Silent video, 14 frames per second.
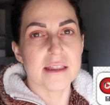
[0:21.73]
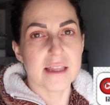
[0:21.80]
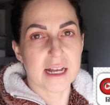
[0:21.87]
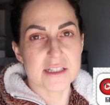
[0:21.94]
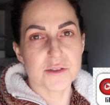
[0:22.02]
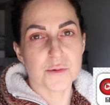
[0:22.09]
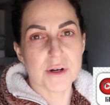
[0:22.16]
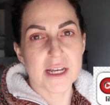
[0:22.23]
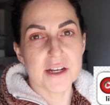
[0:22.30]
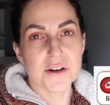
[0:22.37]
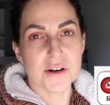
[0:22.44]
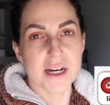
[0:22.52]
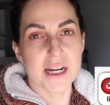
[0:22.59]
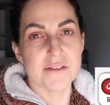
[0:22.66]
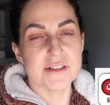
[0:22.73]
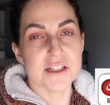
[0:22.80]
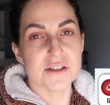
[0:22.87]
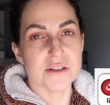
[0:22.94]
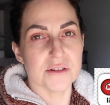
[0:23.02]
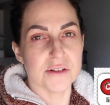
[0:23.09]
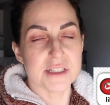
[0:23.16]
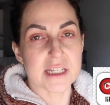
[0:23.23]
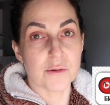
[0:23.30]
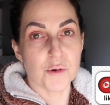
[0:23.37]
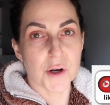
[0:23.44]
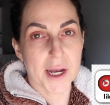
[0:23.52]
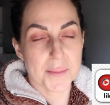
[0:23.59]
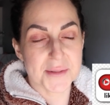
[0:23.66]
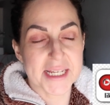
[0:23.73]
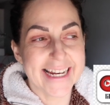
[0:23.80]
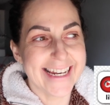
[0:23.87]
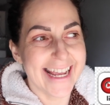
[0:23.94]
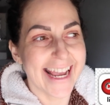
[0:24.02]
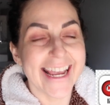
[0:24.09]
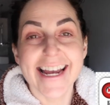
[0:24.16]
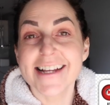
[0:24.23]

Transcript: that's what I craved as soon as I woke up today.